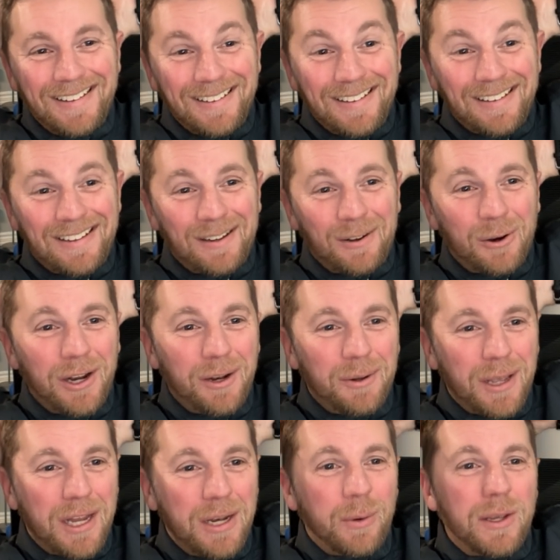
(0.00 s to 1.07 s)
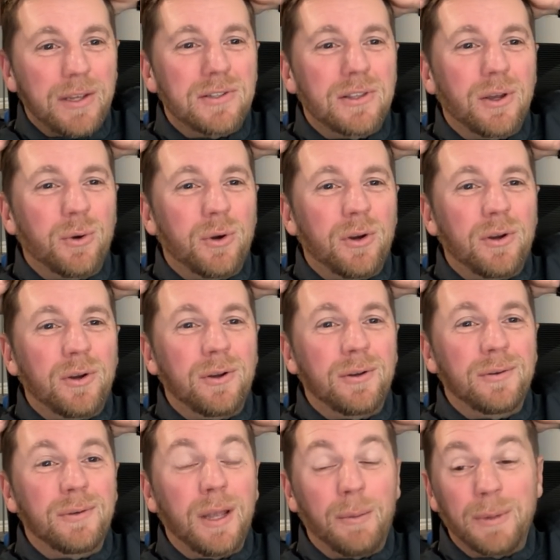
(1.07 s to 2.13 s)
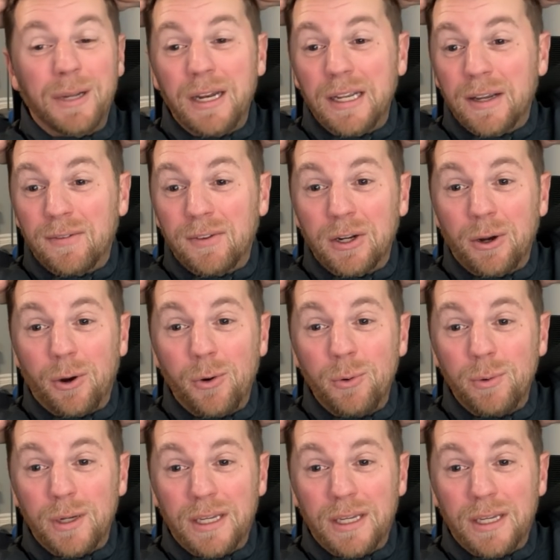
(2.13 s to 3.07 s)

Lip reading: All right, anyways, I'm going to give it a go,